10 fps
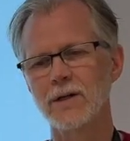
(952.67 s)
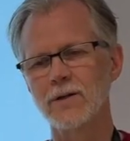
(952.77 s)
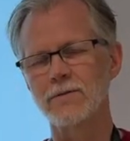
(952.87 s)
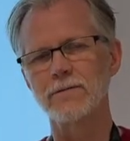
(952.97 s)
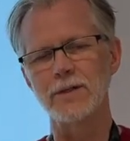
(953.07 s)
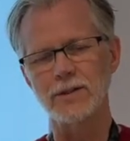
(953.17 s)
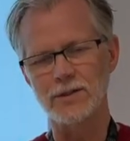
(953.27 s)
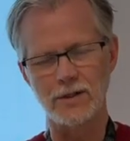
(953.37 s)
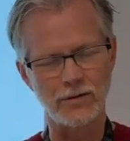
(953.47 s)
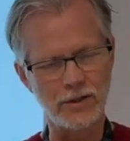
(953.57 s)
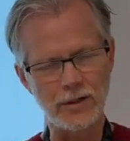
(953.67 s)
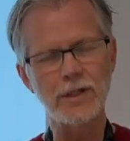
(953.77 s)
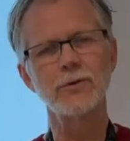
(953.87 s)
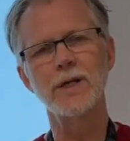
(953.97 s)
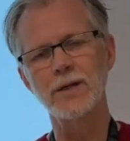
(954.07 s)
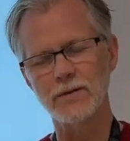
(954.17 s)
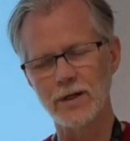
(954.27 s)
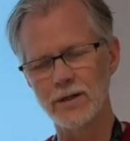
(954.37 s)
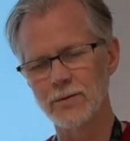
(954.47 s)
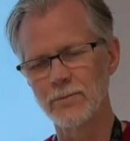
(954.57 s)
the neonate
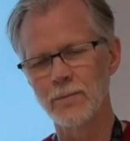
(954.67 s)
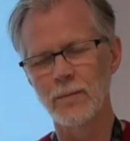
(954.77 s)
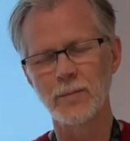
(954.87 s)
then